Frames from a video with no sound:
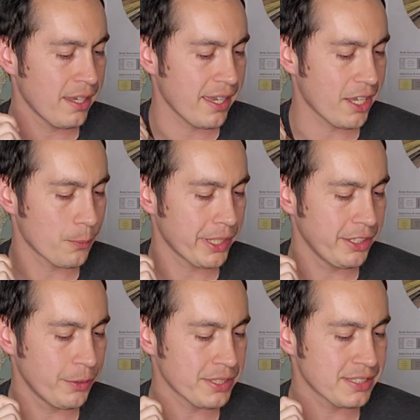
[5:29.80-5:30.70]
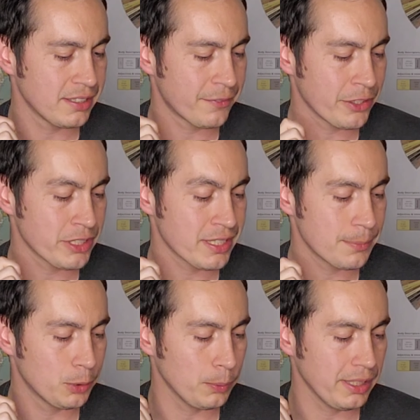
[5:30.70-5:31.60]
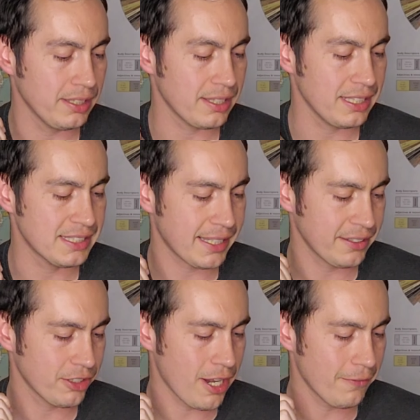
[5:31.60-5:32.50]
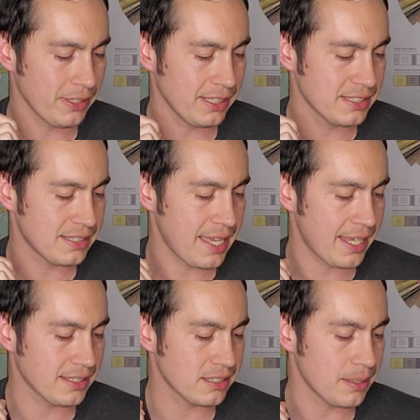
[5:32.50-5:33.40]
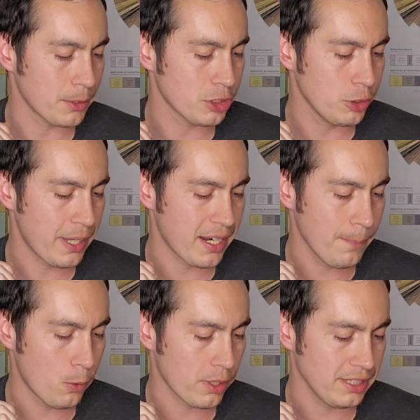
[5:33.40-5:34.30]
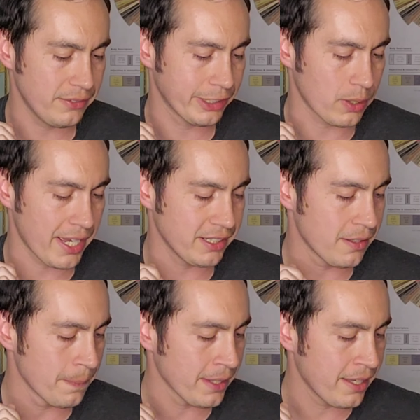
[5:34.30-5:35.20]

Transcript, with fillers: And what I noticed the differences between the second coffee is that number two had a more even grind.